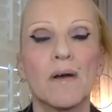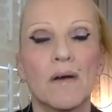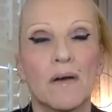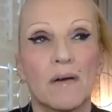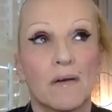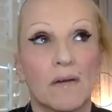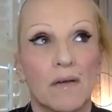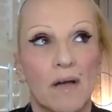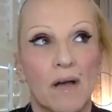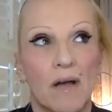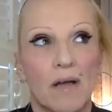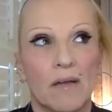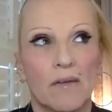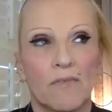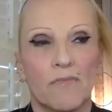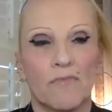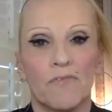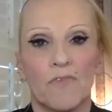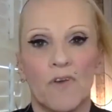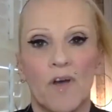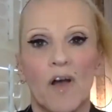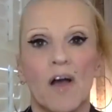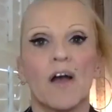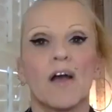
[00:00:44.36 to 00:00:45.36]
kind of
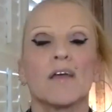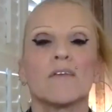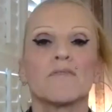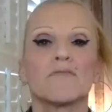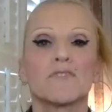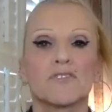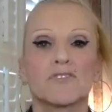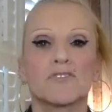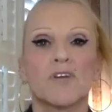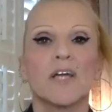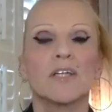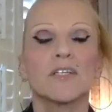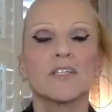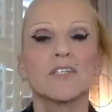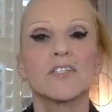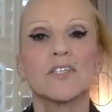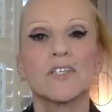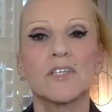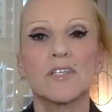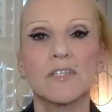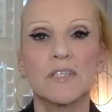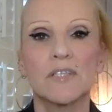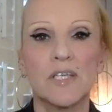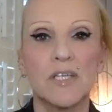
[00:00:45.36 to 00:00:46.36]
5
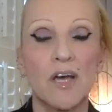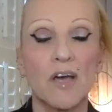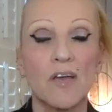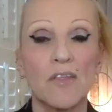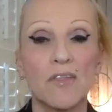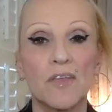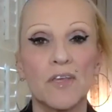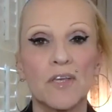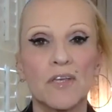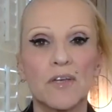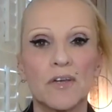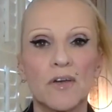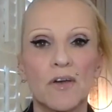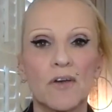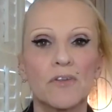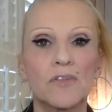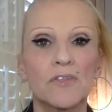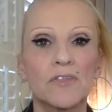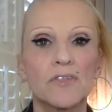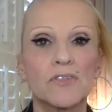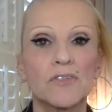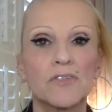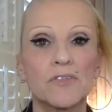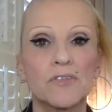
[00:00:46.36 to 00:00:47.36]
strategies that I think are going
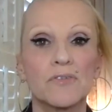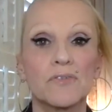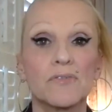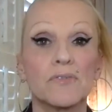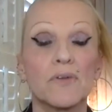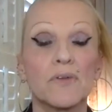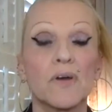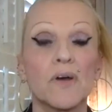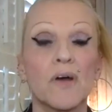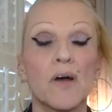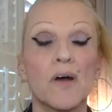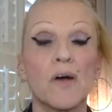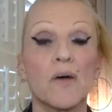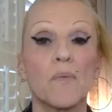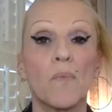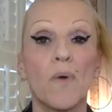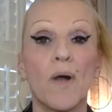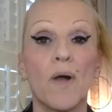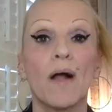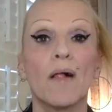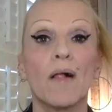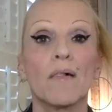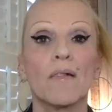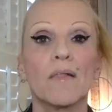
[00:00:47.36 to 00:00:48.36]
to do
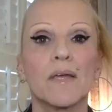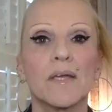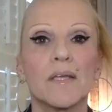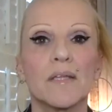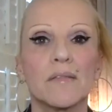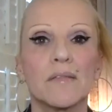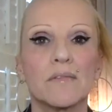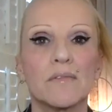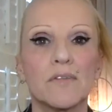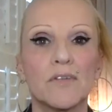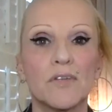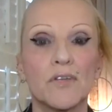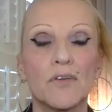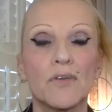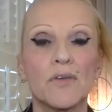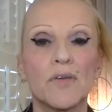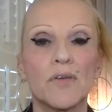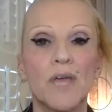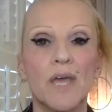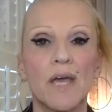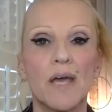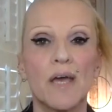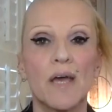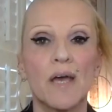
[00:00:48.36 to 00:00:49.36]
well in the new
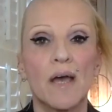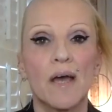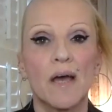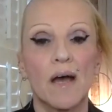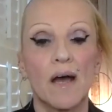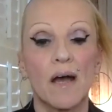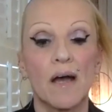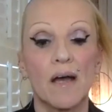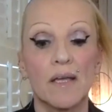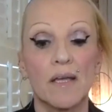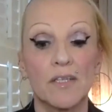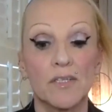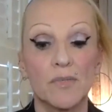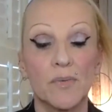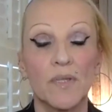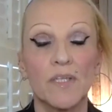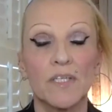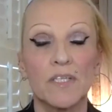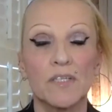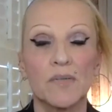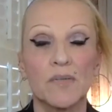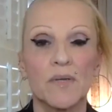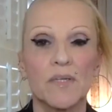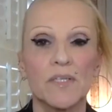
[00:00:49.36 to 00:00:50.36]
year, in
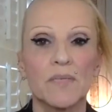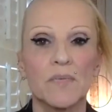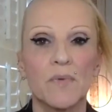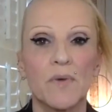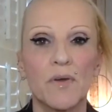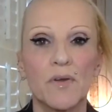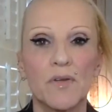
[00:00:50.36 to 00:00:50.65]
2021.